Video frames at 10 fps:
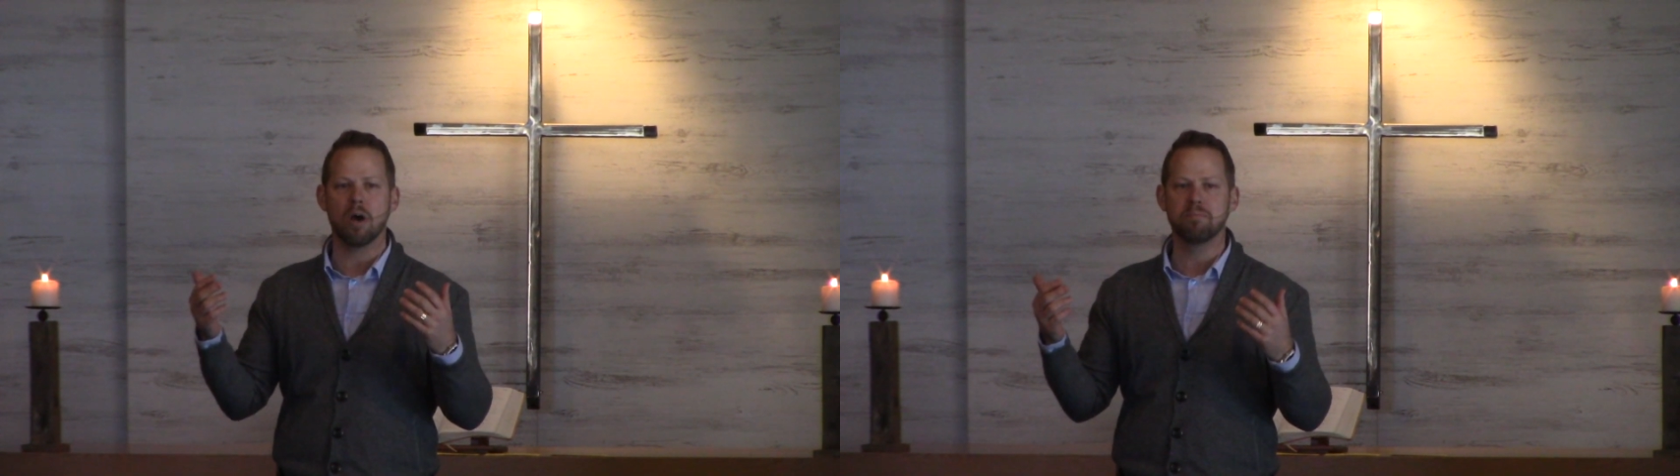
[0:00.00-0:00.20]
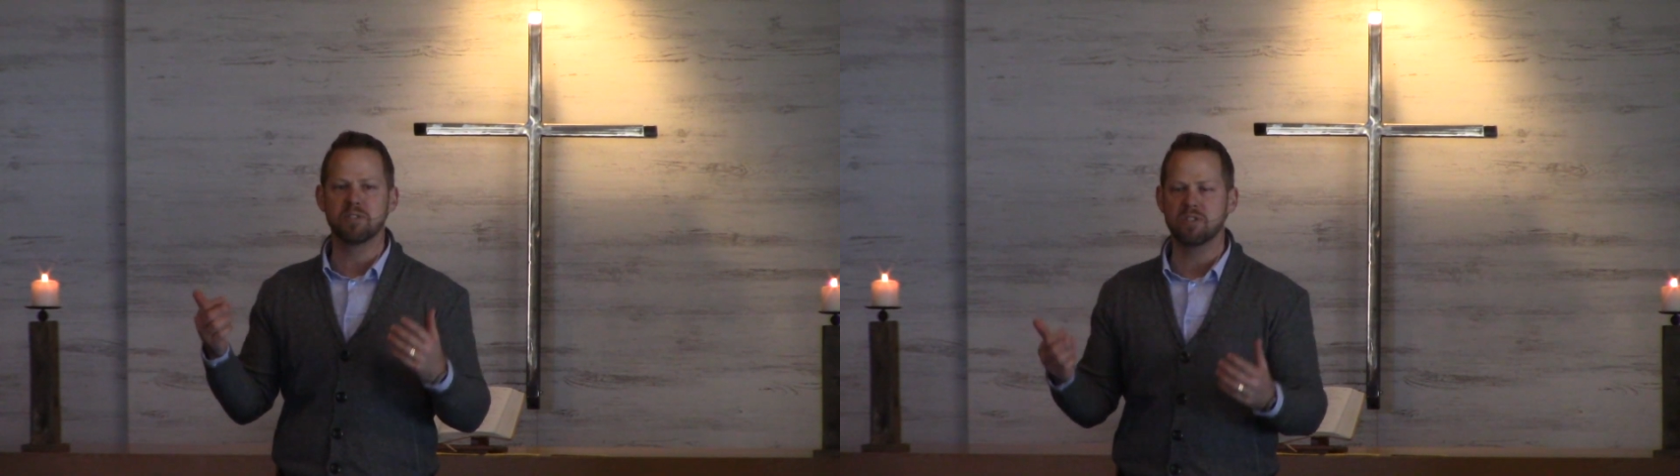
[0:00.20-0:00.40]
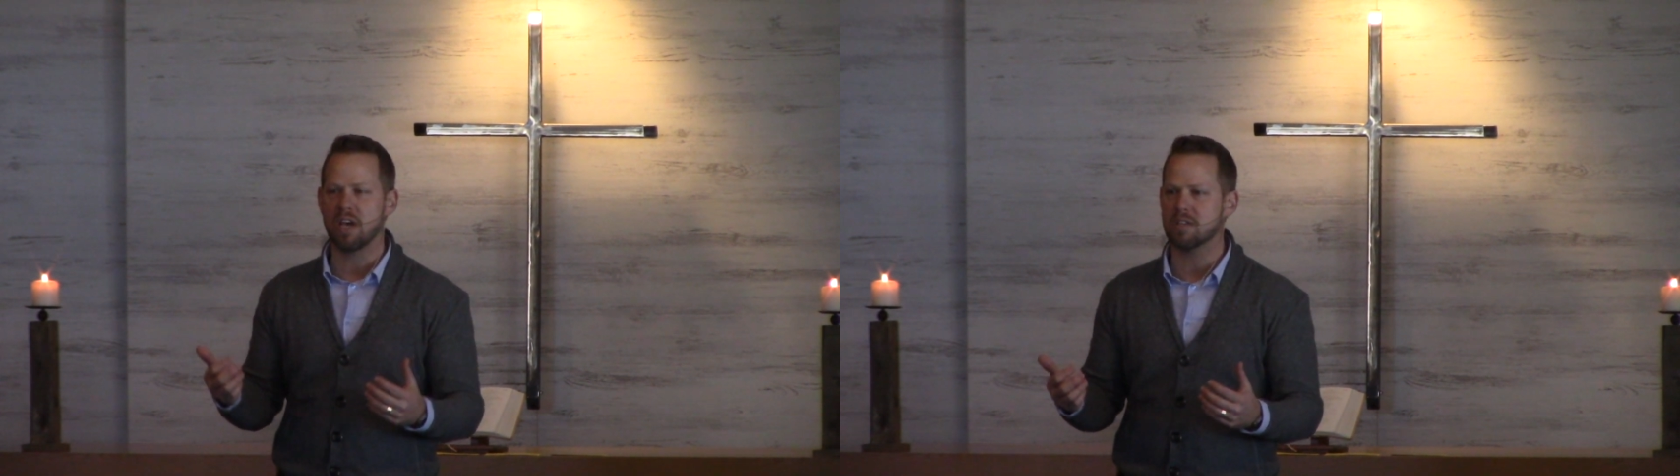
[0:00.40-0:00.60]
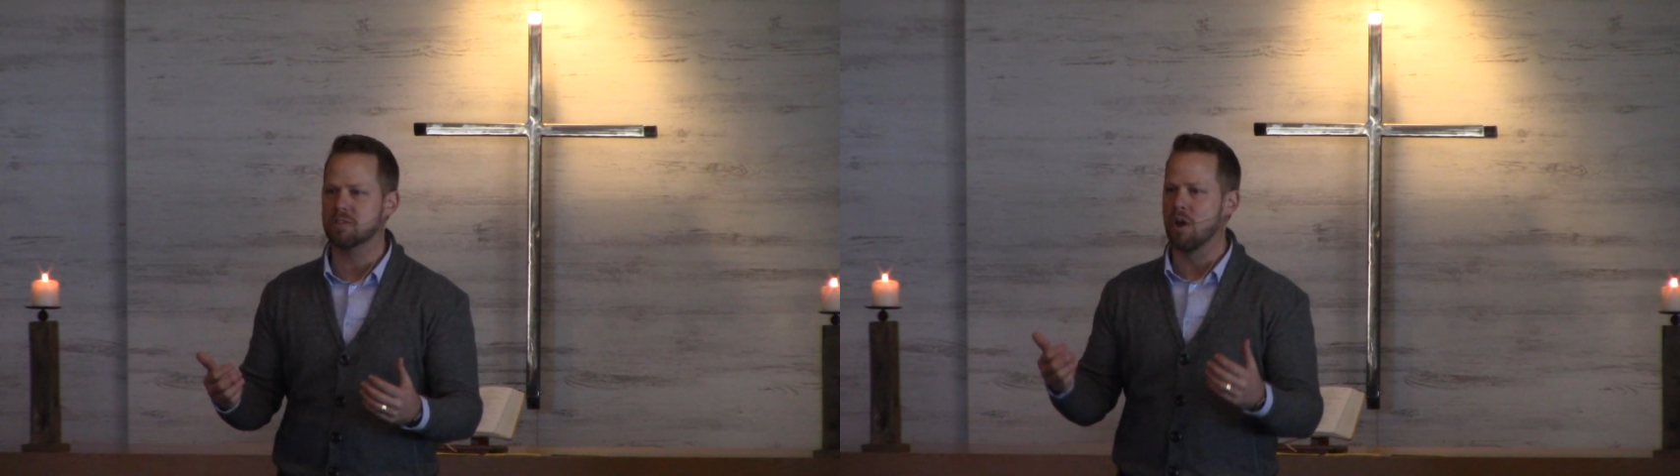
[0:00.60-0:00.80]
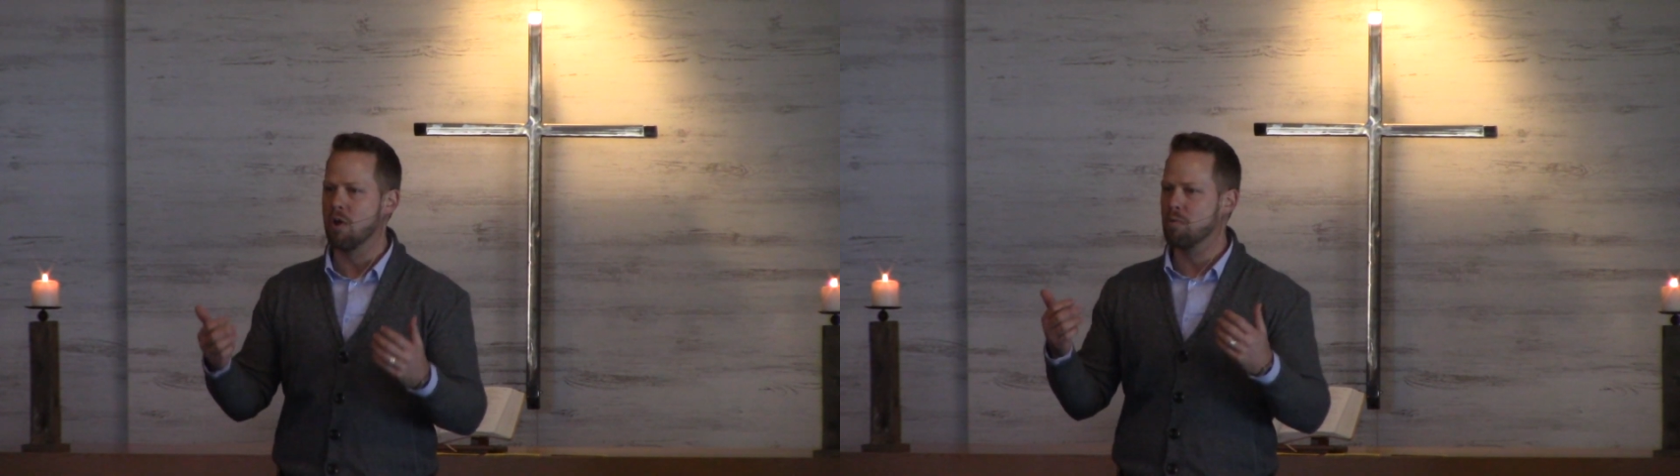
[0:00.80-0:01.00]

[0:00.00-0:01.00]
obsessed